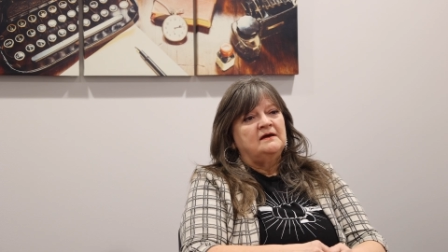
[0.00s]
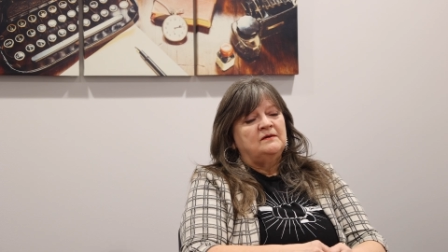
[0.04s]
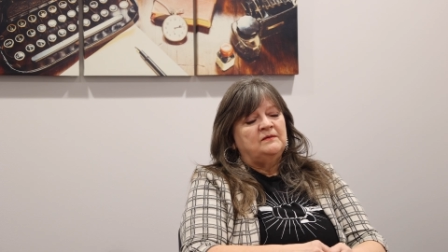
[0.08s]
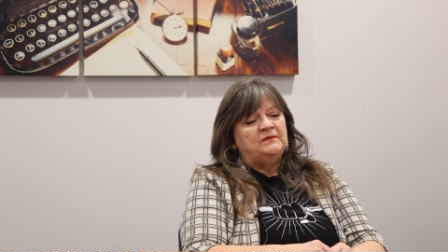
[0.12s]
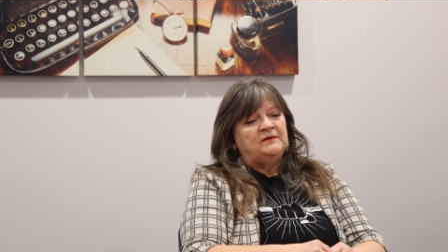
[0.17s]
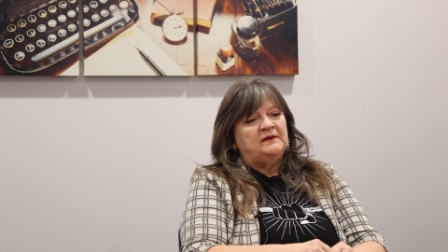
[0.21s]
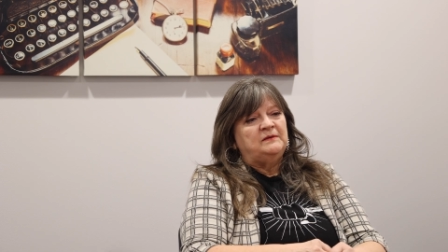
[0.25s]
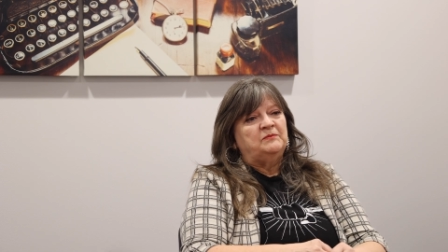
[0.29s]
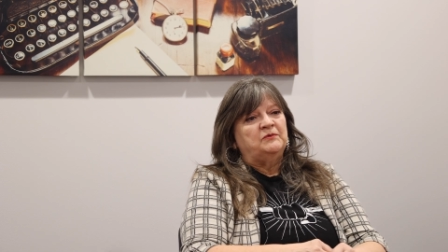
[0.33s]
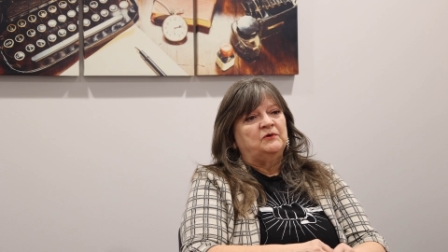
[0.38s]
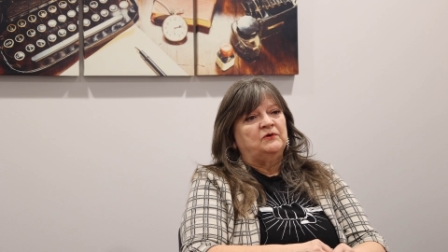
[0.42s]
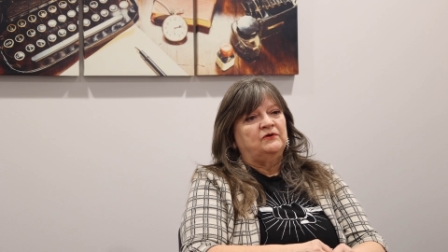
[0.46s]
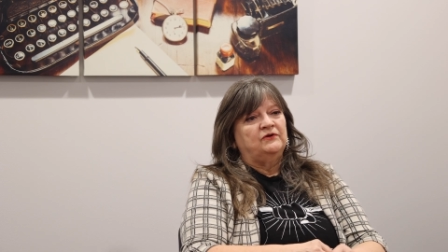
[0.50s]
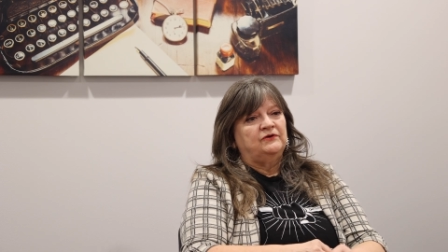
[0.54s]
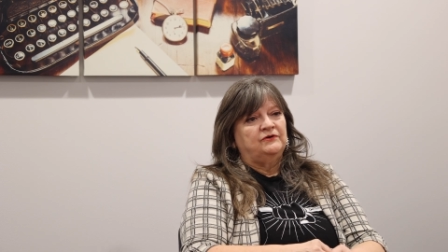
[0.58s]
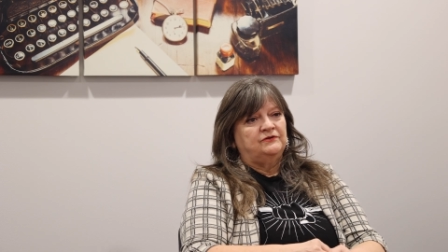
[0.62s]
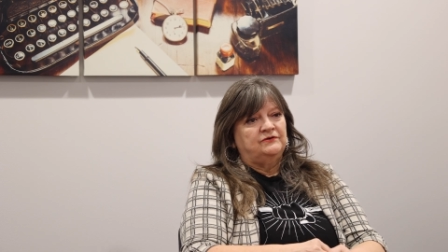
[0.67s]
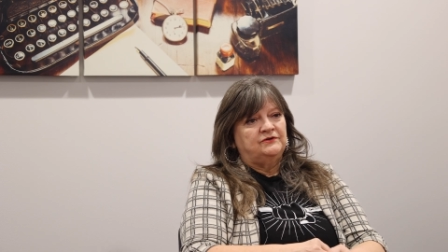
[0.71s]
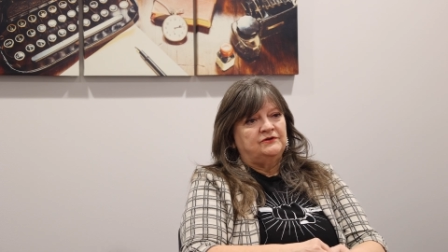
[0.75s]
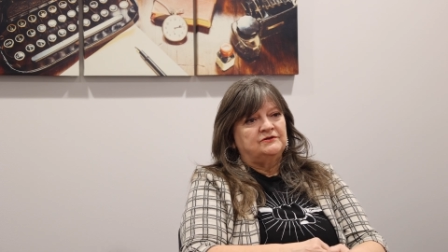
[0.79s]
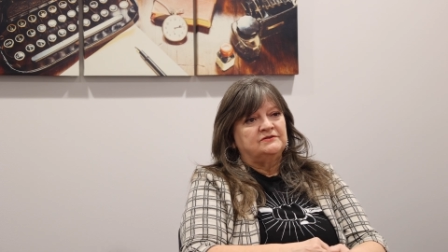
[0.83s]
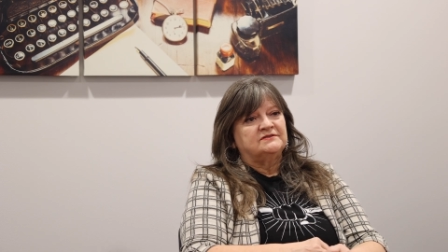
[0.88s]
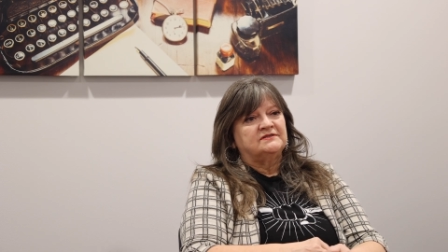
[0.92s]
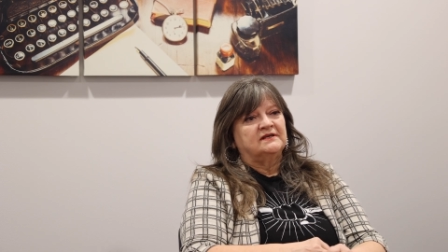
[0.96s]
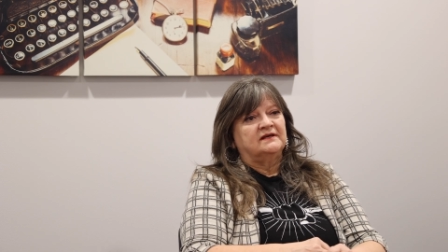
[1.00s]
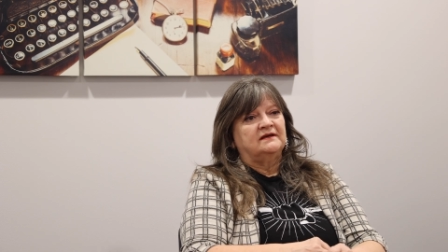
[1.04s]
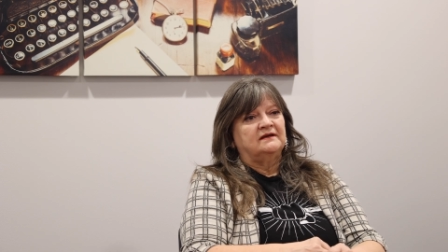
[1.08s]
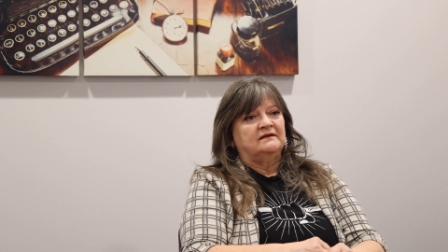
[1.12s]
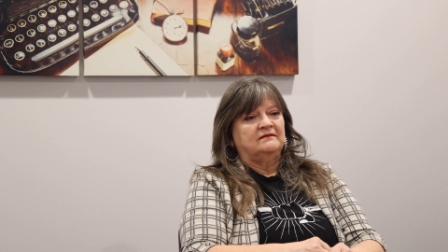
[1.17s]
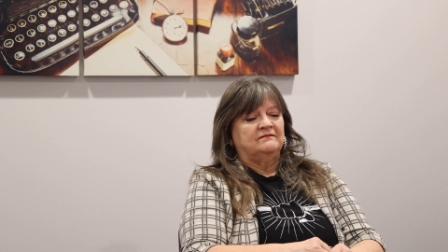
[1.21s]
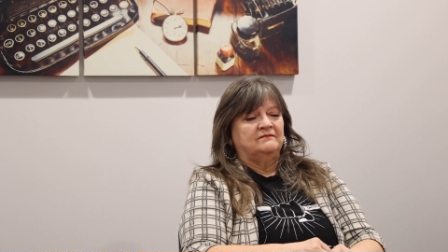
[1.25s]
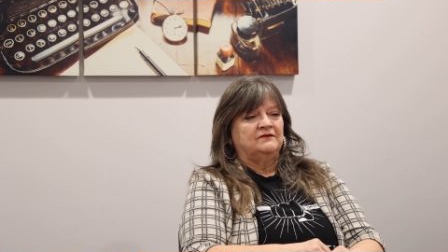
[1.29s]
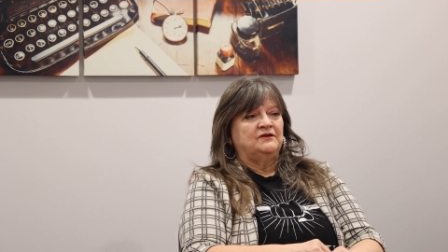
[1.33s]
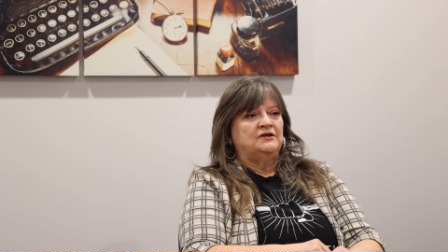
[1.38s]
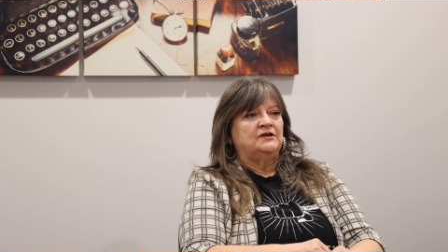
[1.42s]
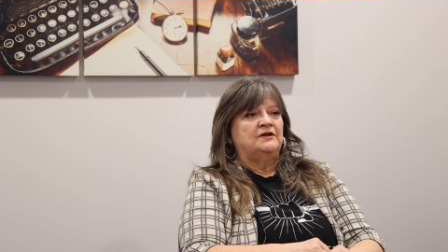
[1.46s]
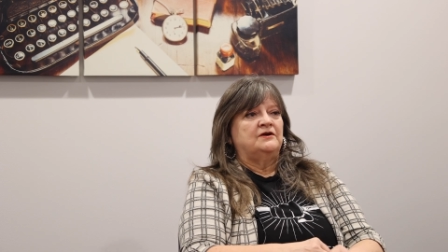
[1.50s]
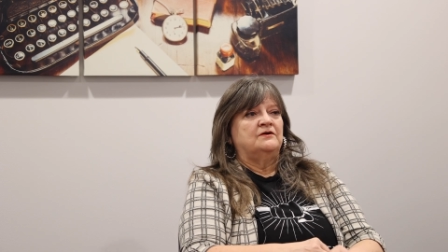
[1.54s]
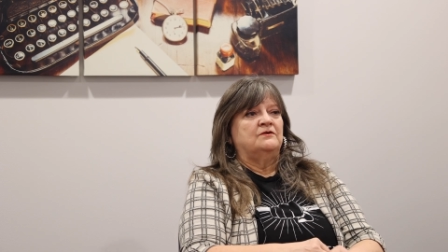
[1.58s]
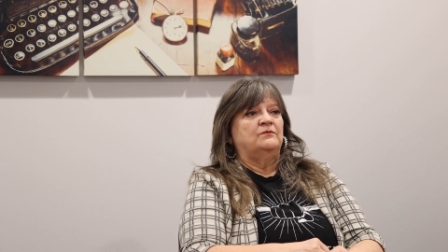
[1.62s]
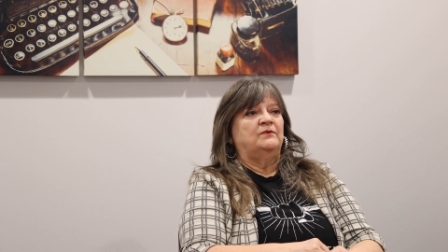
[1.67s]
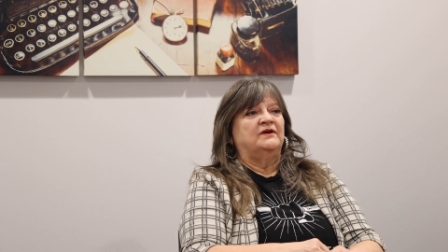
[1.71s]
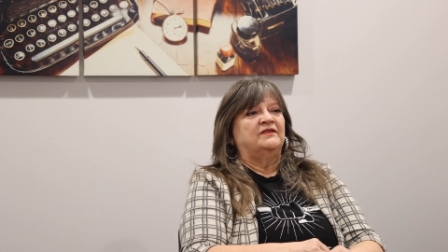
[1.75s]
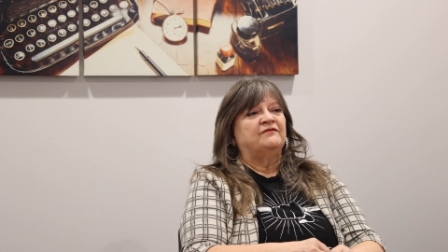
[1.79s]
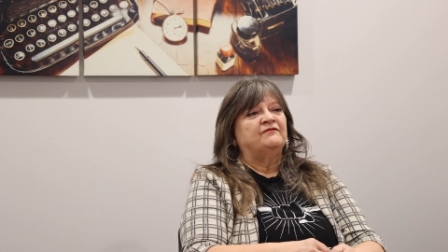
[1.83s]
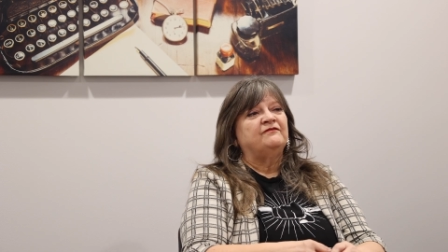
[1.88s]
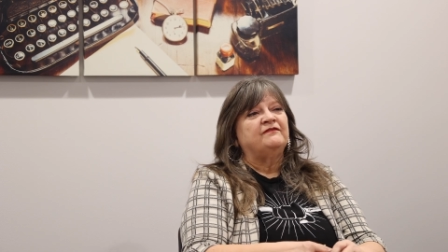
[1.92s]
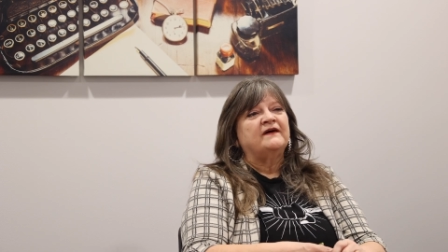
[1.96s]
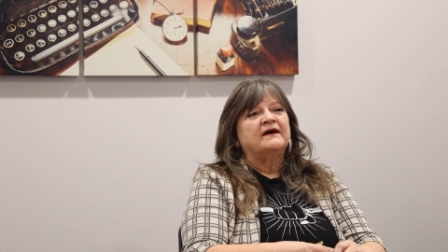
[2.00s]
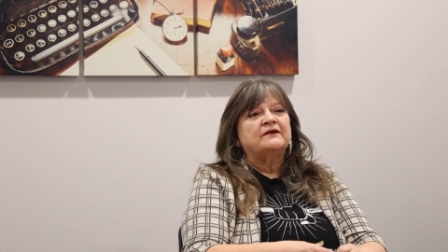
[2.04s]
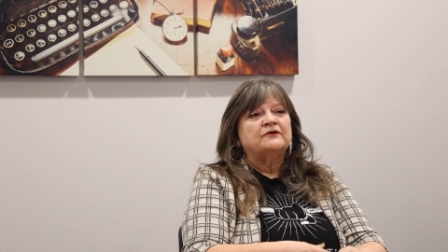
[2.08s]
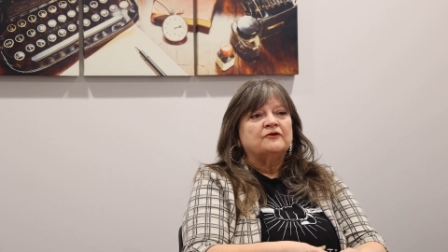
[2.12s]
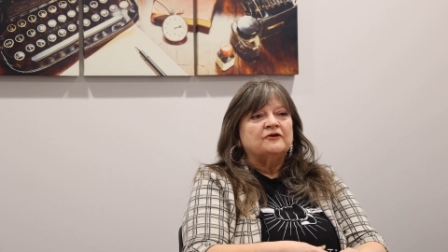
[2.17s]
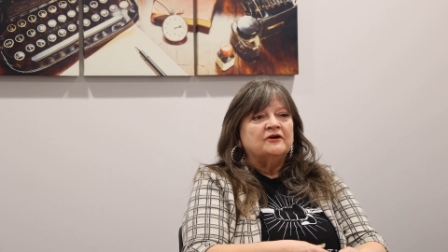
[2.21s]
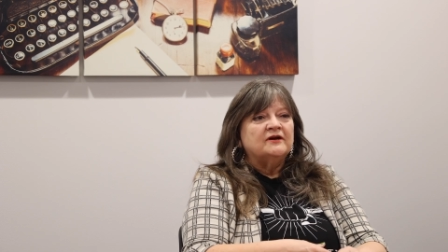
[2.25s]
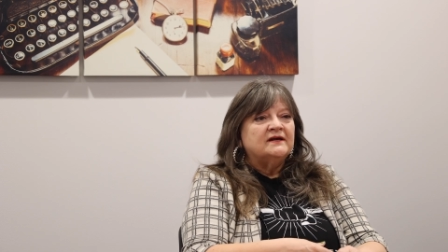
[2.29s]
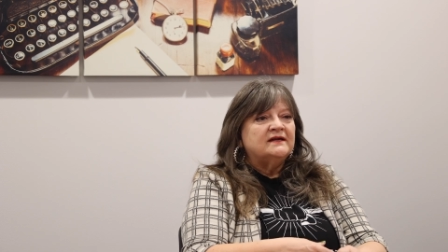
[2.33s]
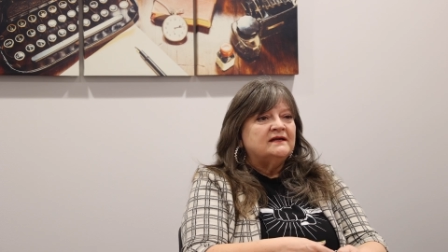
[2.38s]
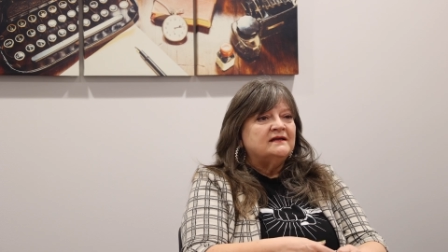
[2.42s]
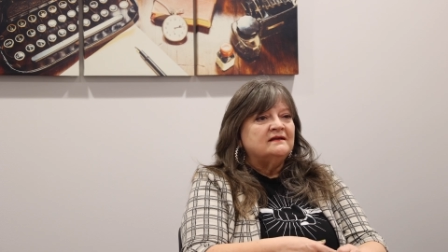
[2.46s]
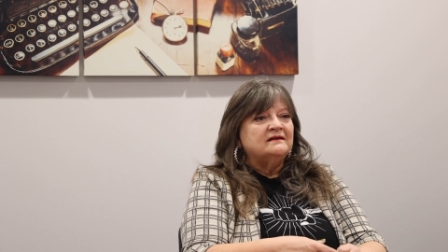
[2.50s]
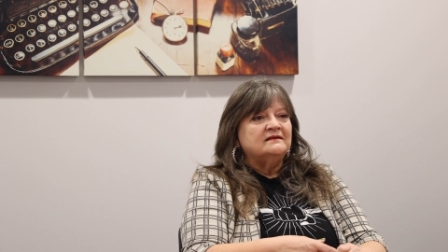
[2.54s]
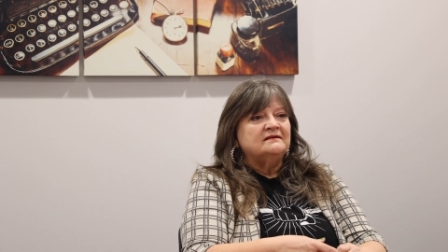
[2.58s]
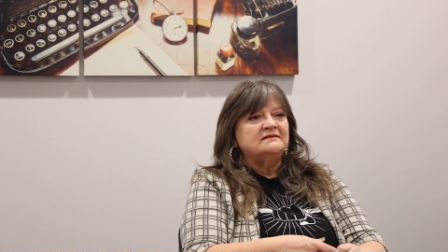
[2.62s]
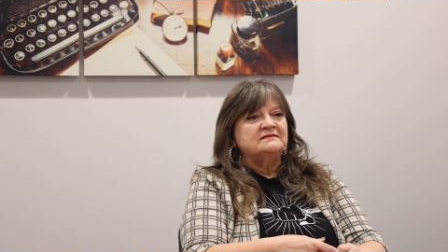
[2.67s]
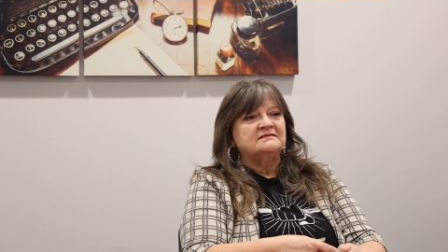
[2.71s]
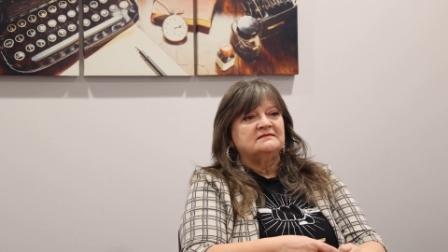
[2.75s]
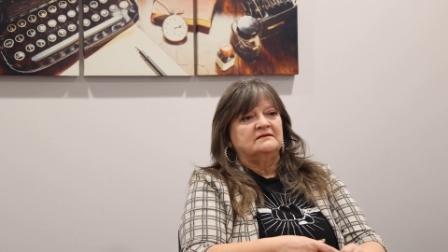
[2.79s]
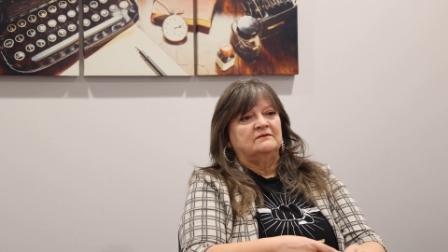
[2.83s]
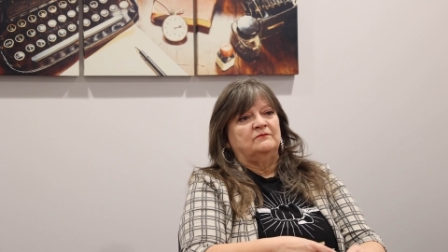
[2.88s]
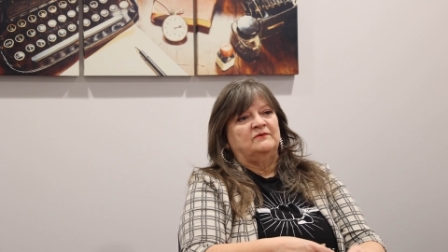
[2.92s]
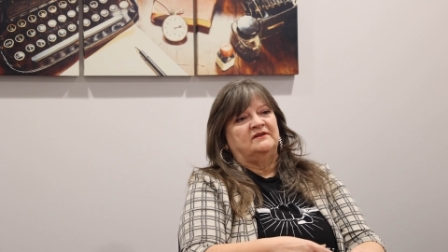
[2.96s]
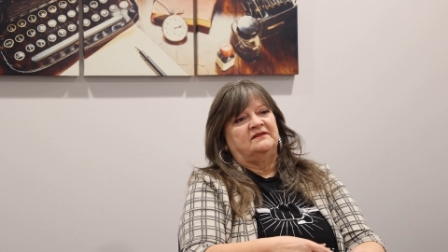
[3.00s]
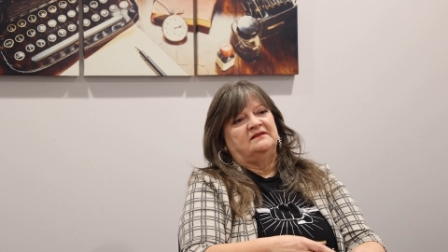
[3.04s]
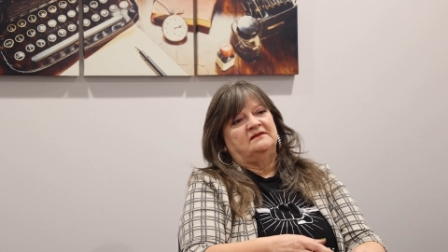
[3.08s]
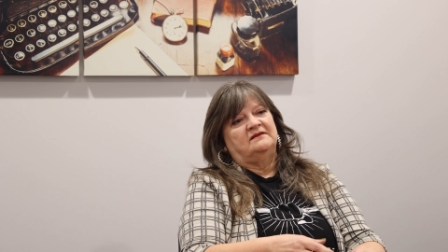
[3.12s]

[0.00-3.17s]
people who use it, with veterans and with